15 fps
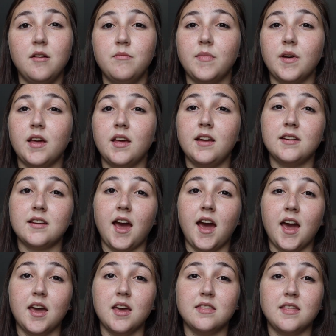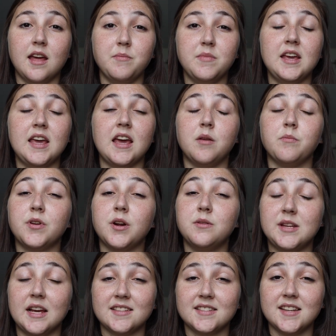but I then began
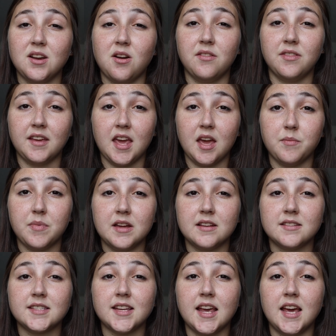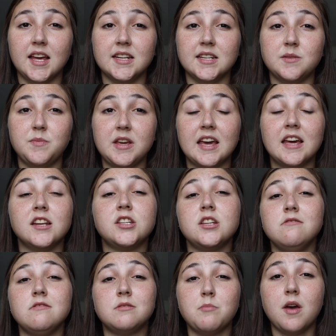protesting on the campus and began
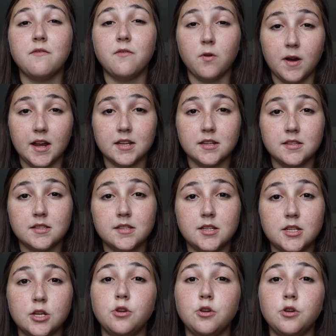to use my voice